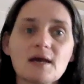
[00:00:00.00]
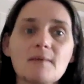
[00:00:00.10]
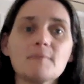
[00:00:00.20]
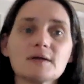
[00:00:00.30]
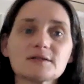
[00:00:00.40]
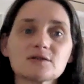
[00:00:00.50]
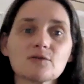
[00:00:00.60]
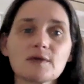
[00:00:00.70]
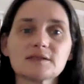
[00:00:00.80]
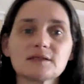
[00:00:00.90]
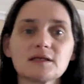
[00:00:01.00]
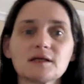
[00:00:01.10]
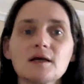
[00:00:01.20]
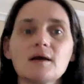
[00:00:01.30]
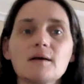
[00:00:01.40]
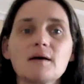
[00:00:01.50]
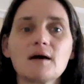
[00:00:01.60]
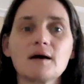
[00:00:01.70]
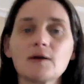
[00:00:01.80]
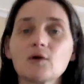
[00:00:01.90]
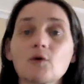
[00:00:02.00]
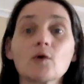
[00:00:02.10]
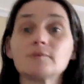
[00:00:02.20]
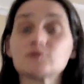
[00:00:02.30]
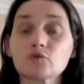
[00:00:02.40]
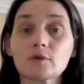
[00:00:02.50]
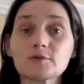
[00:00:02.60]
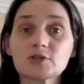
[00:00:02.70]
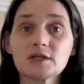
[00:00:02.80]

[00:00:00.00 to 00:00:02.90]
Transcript: muscle wasting or absorption